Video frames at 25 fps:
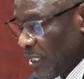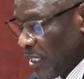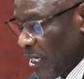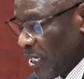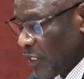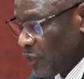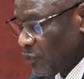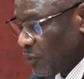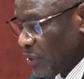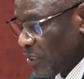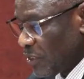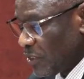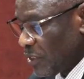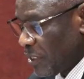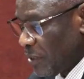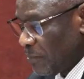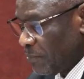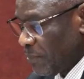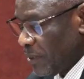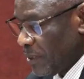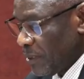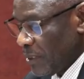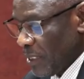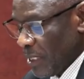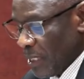the National
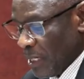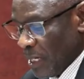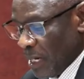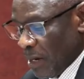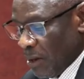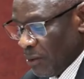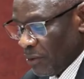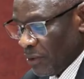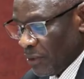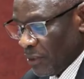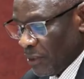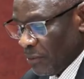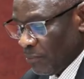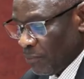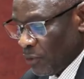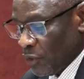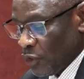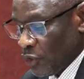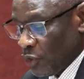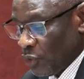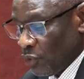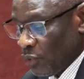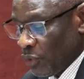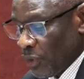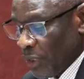Assembly allowed the
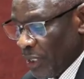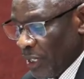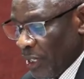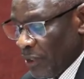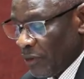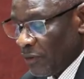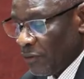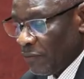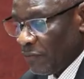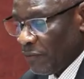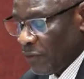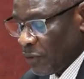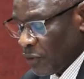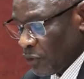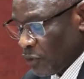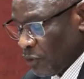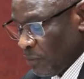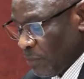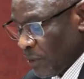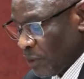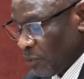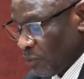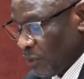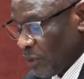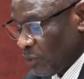motion on 8th of
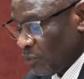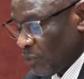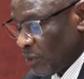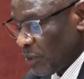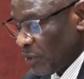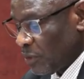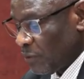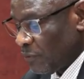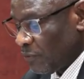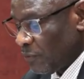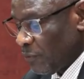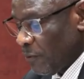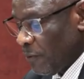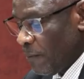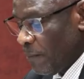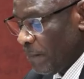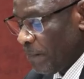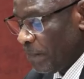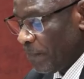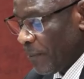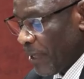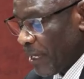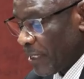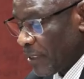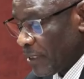October 2024
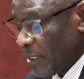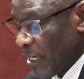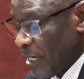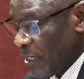at